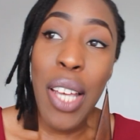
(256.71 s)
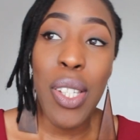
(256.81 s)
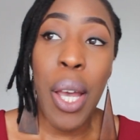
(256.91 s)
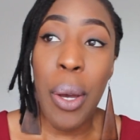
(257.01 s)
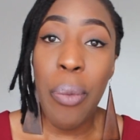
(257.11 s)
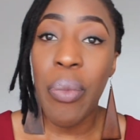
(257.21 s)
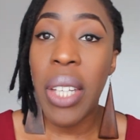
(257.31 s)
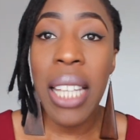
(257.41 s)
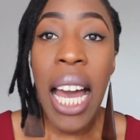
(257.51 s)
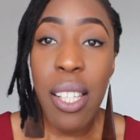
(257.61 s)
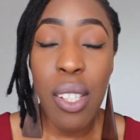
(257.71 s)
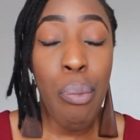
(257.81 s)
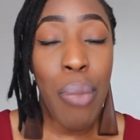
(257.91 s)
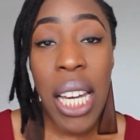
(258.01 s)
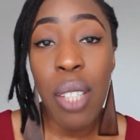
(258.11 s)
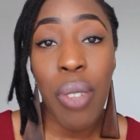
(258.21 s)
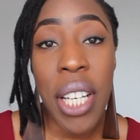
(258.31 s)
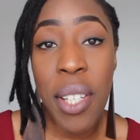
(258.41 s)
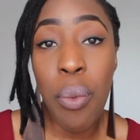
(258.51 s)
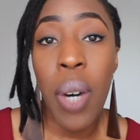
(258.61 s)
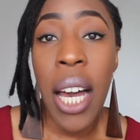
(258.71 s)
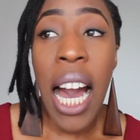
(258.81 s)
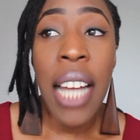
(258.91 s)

So that's the main reason why